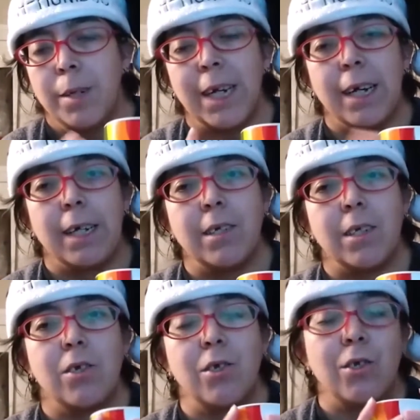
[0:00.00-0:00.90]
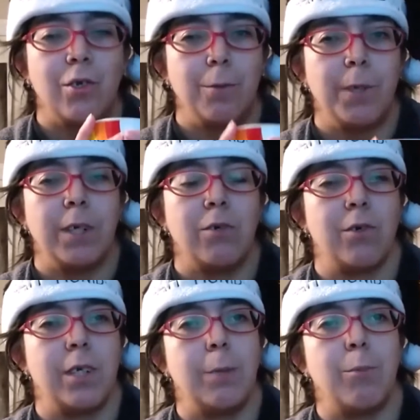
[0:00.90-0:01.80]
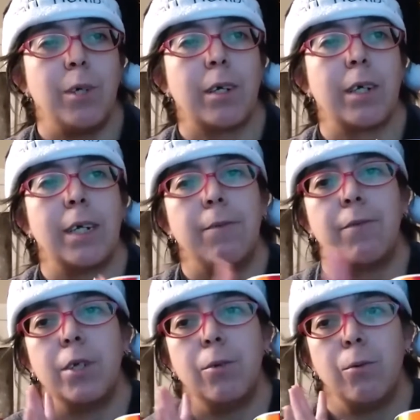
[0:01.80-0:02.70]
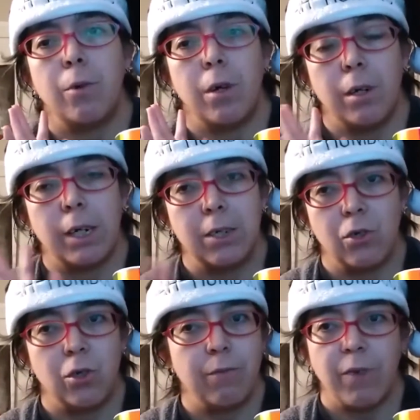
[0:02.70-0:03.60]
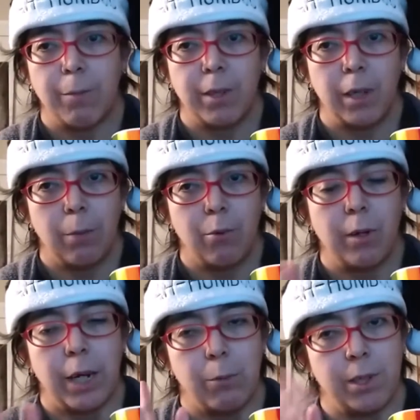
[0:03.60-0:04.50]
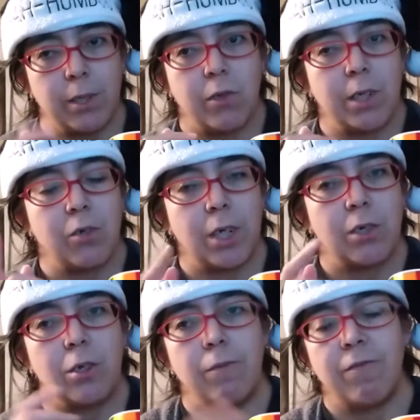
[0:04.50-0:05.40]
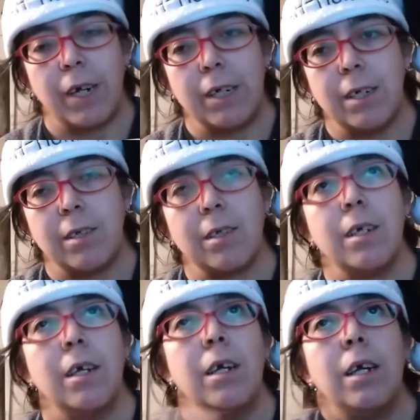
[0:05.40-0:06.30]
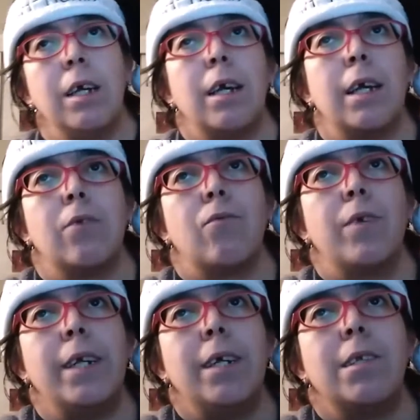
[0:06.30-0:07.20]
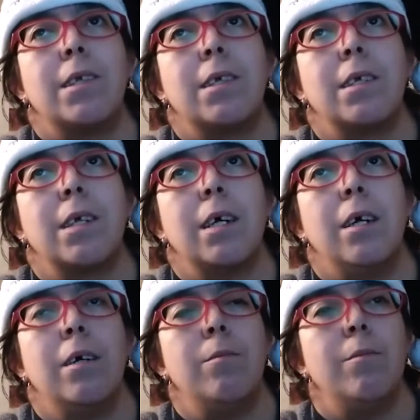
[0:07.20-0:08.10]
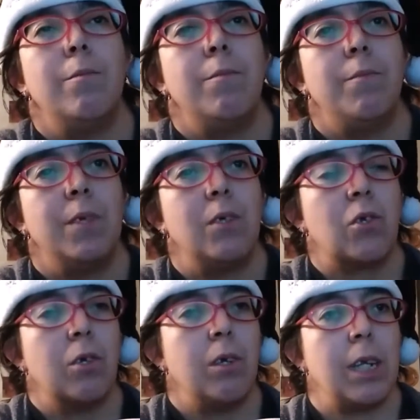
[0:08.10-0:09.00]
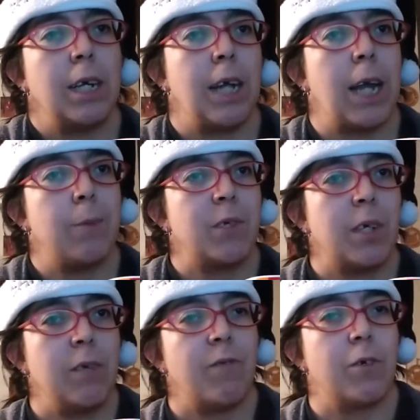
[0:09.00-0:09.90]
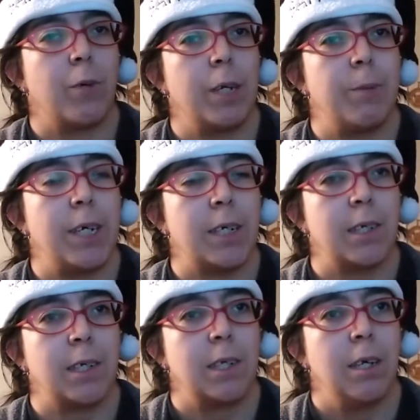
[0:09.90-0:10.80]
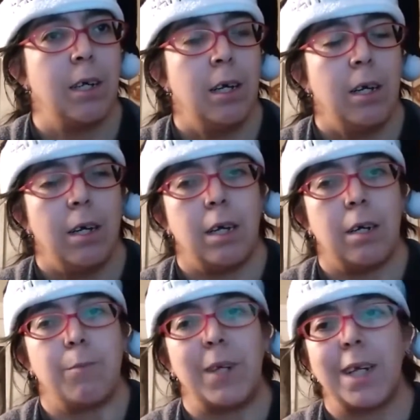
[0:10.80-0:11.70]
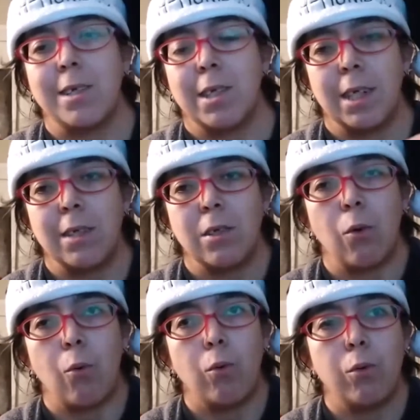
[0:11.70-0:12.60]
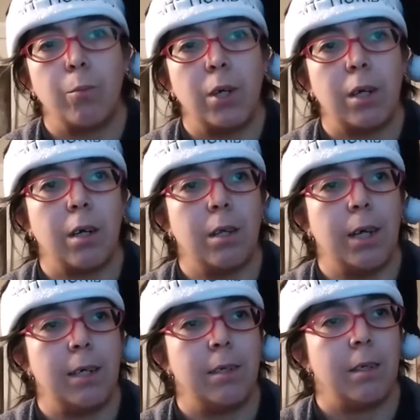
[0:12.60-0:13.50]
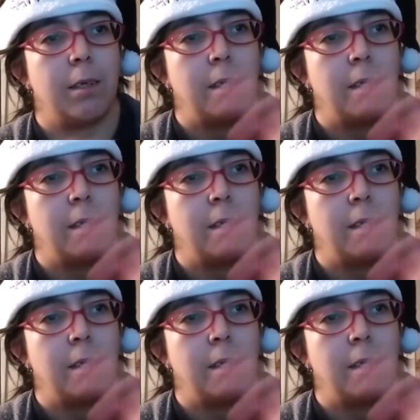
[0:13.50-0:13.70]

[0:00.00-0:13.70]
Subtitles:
yeah, it's a super interesting book. If you are into family opera, I would suggest you find it and read it. It's currently on Amazon for $20 because it's an old book. A lot